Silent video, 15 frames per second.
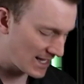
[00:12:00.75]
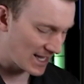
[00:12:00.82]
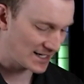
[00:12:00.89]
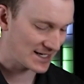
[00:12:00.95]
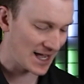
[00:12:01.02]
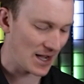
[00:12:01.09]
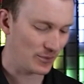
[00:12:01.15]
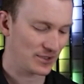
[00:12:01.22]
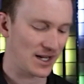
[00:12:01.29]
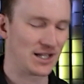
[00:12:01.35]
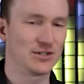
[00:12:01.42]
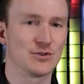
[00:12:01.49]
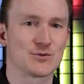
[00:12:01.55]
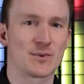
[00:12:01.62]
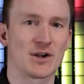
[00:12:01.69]
and now when I
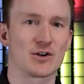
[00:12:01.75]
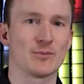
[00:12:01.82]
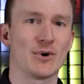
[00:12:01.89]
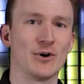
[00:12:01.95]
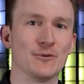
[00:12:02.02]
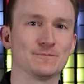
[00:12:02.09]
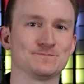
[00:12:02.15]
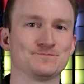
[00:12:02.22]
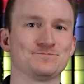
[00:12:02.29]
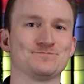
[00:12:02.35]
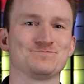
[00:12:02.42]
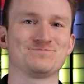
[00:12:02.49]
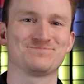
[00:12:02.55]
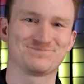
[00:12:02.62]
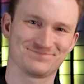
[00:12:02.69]
use my remote,
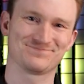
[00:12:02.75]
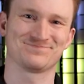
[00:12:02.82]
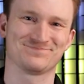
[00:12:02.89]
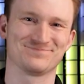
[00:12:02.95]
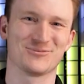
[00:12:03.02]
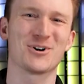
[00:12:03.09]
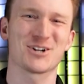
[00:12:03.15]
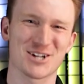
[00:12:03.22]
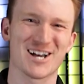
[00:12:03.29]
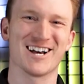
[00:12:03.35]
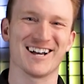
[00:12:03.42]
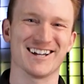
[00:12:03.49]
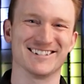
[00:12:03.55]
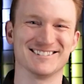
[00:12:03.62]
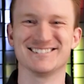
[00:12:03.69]
we're
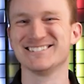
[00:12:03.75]
good.